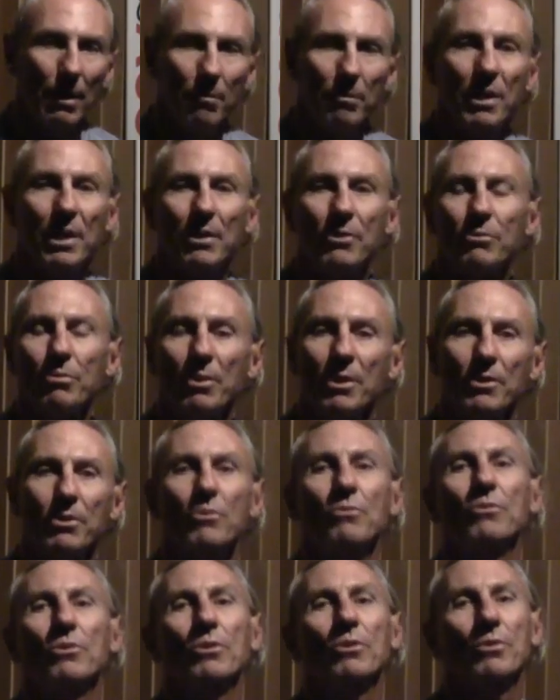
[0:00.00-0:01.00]
because when
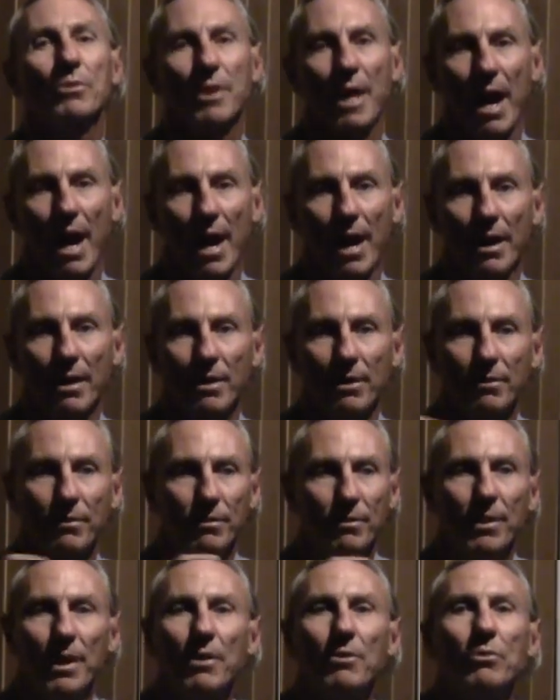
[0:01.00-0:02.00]
you do that,
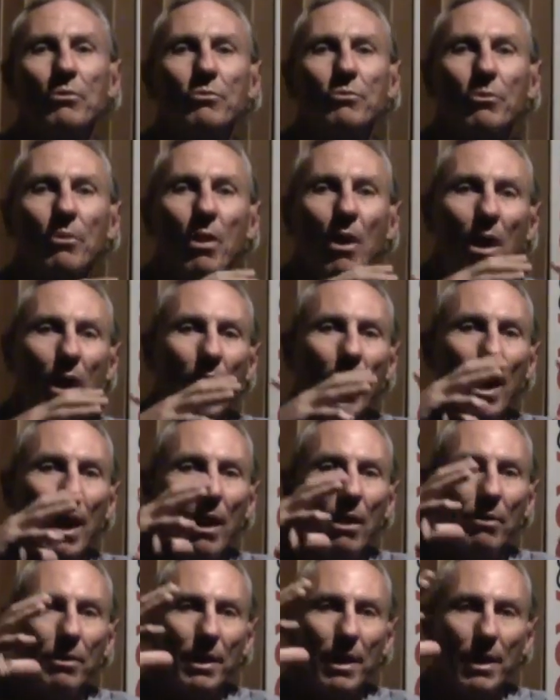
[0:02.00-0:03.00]
then you draw
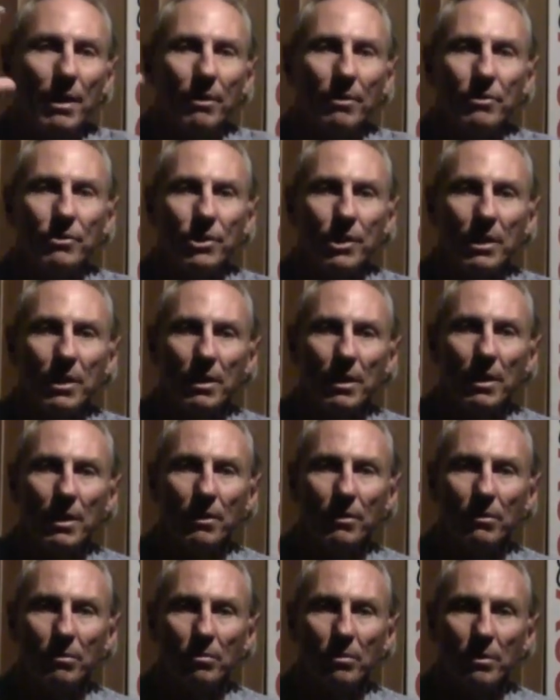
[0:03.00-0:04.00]
out energy
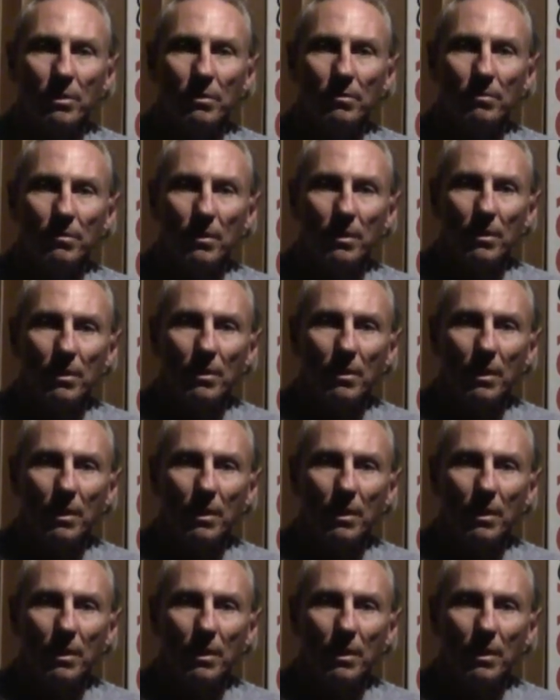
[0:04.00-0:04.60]
in the room.